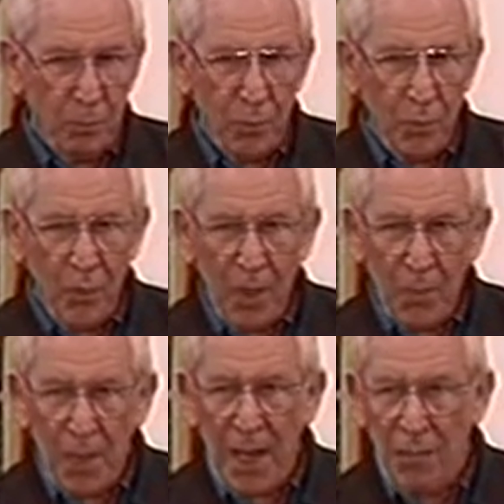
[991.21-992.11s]

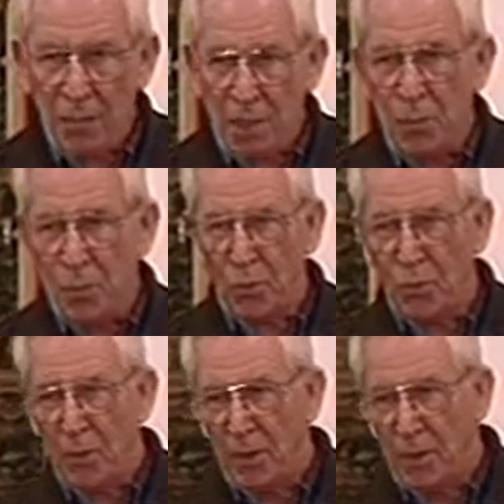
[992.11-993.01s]
provide part of the
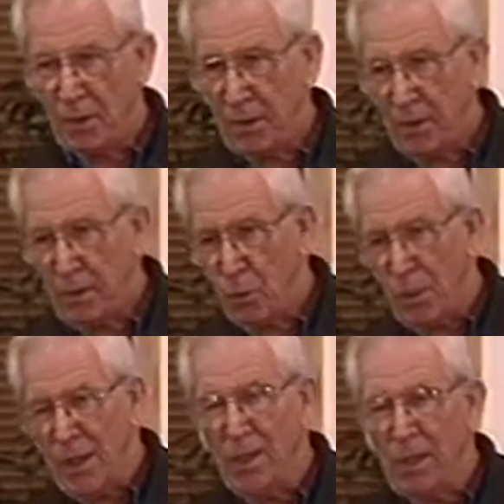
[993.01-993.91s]
input
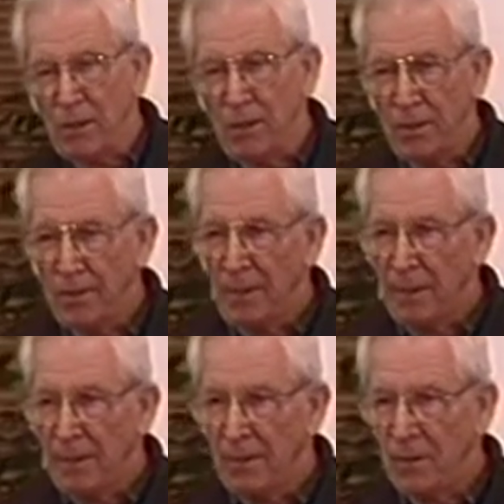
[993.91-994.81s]
we need
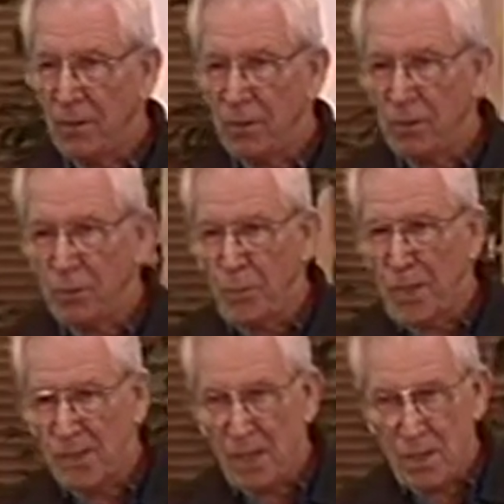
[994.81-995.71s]
to
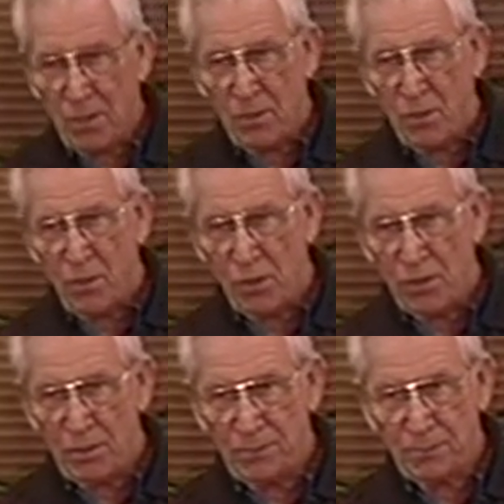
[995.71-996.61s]
make sense of the future.